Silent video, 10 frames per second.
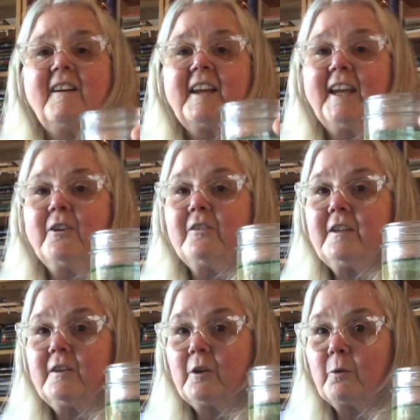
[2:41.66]
Can you
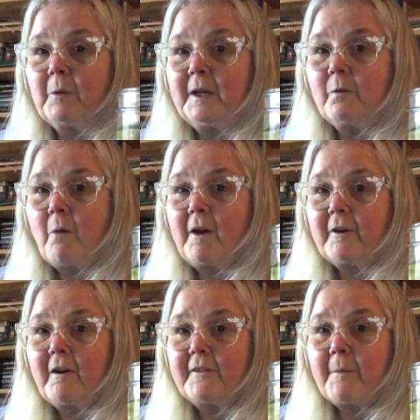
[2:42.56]
see the green
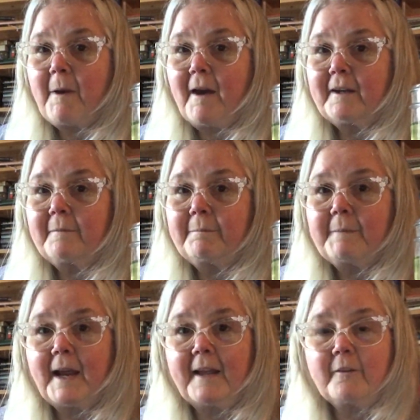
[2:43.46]
water on the bottom
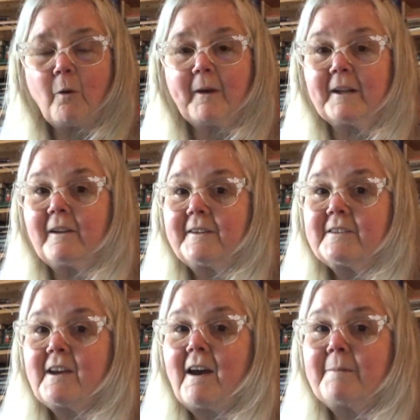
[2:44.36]
and the oil on the
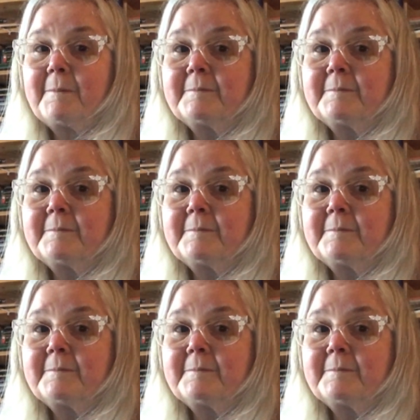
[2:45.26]
top?